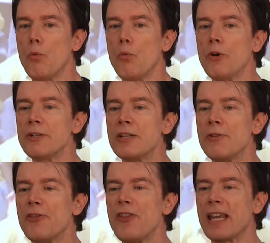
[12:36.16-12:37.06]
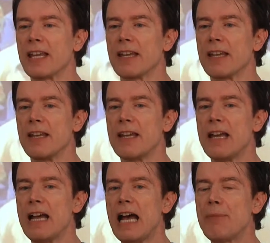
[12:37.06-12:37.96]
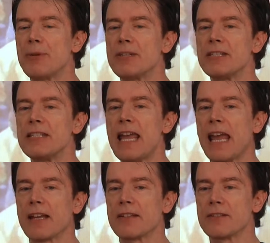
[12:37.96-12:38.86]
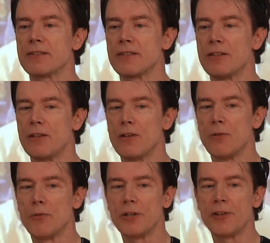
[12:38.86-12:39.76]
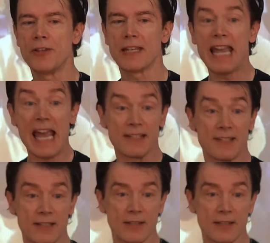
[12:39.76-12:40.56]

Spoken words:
What do you think happens next? What do you think? Yes.